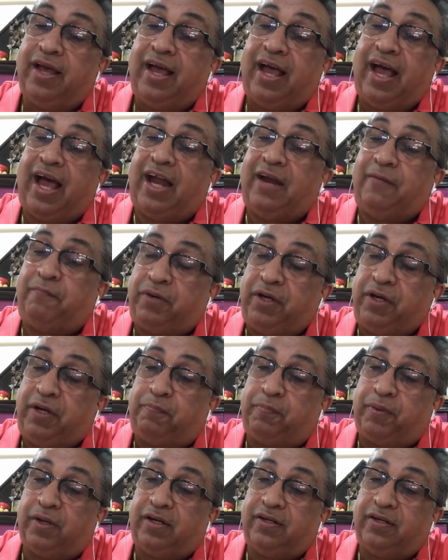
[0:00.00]
And
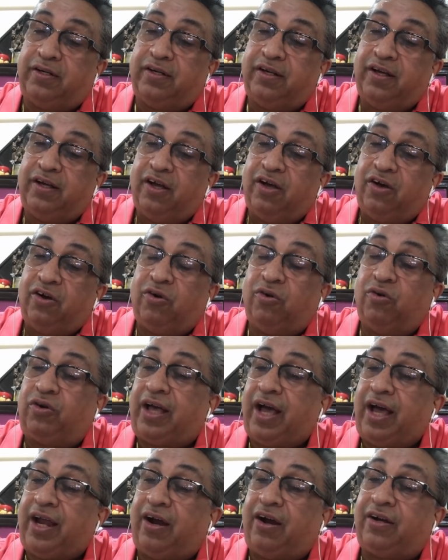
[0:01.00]
people who
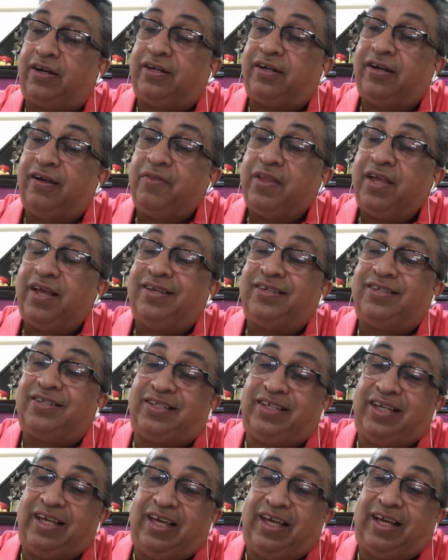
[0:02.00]
cannot
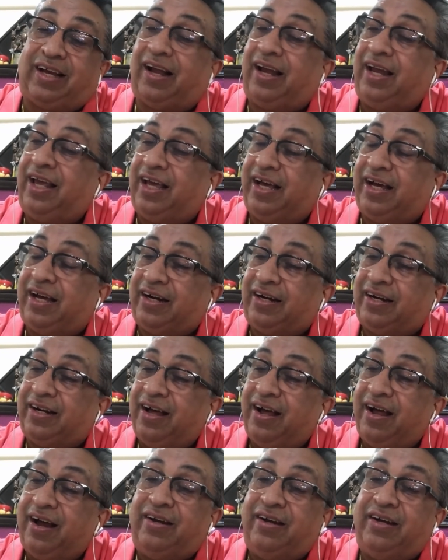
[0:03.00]
see clear
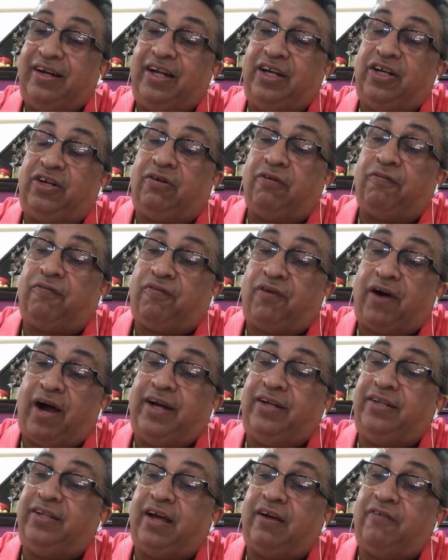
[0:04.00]
need to
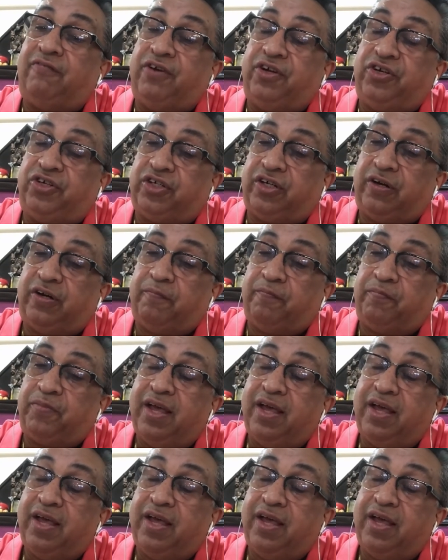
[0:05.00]
find their vision,